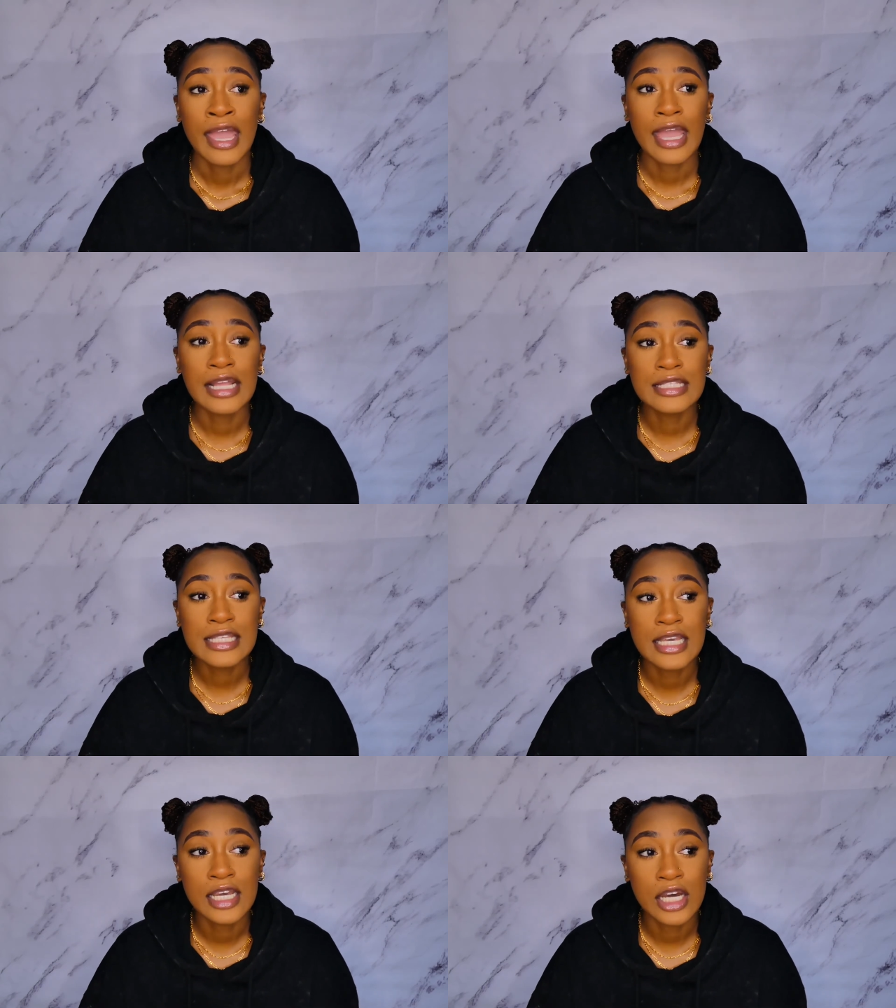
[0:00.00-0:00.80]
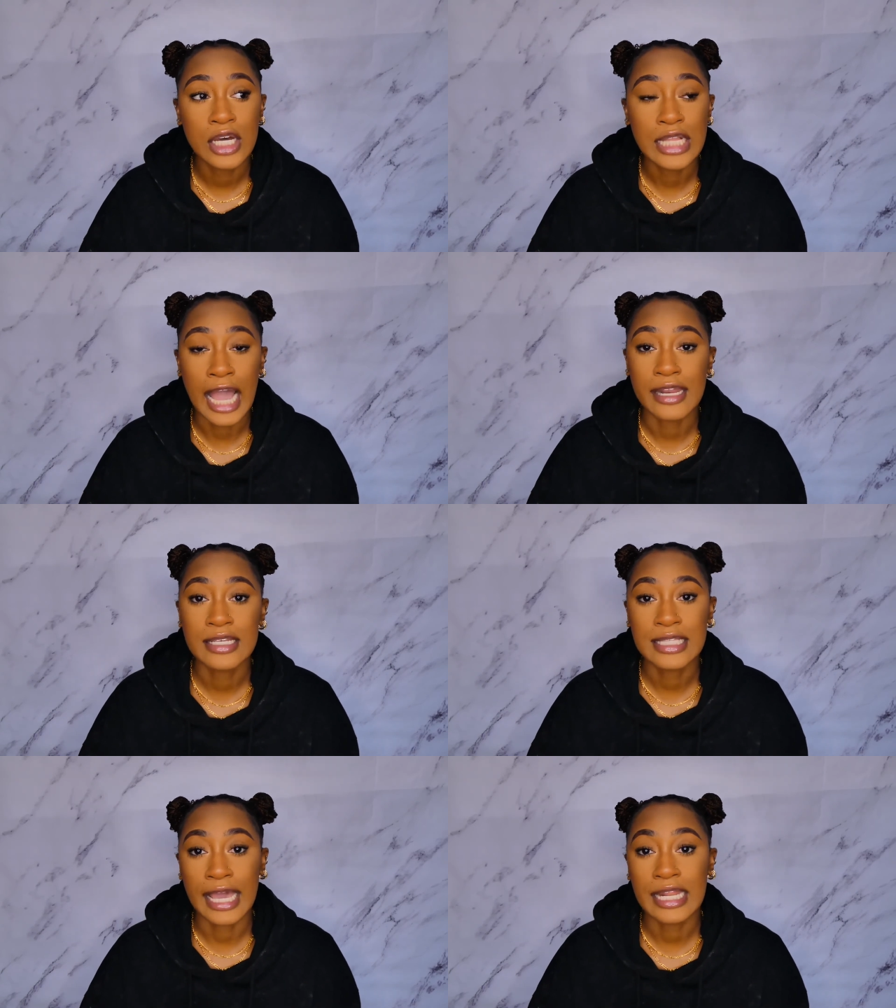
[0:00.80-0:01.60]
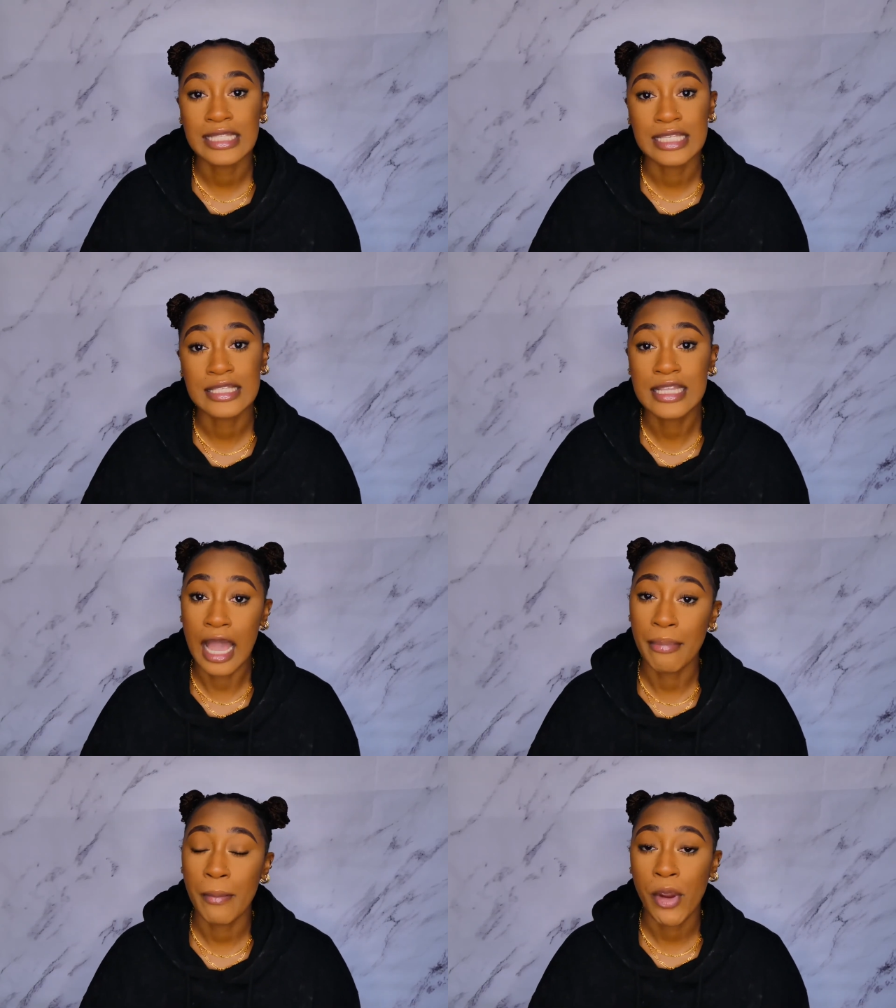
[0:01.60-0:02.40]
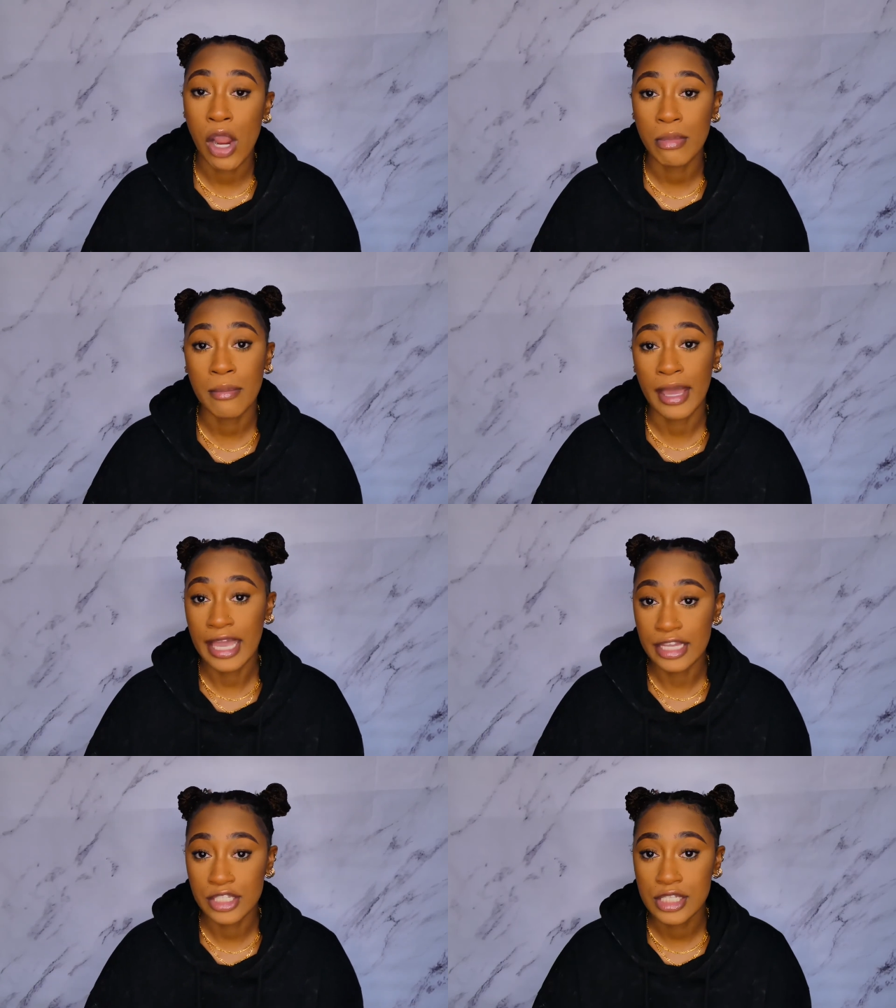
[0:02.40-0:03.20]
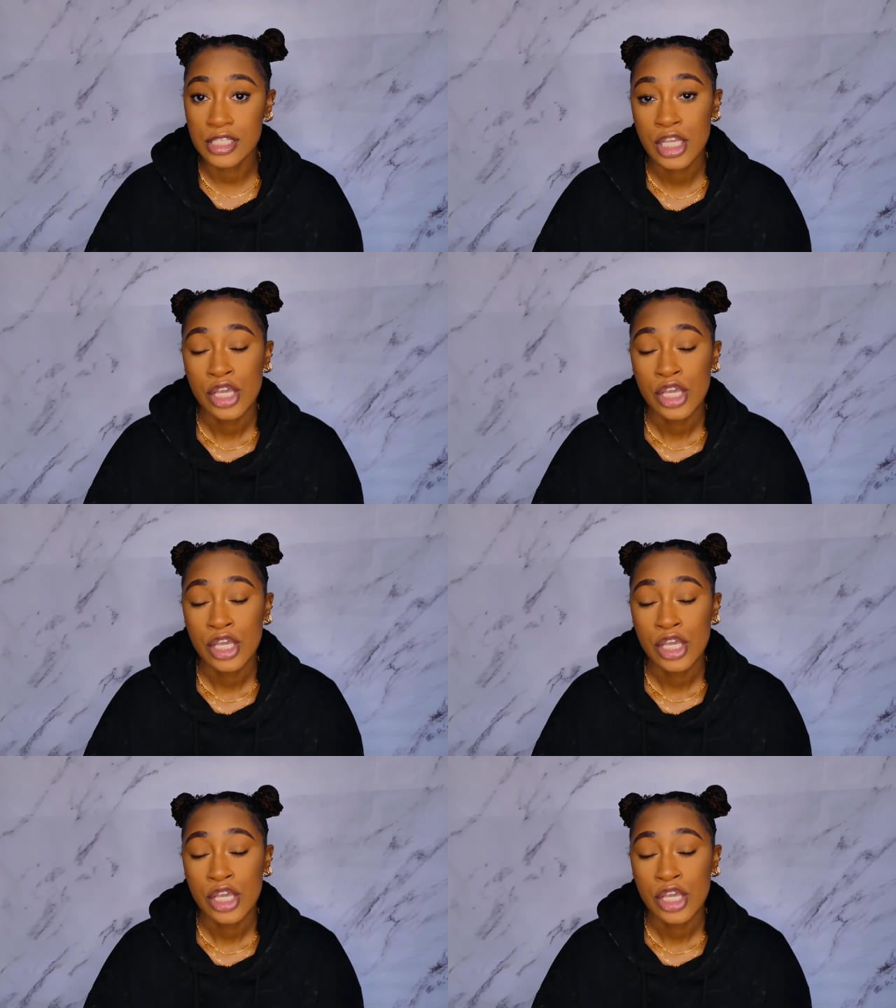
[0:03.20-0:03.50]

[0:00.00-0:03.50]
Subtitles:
until I decided to stop perming my edges.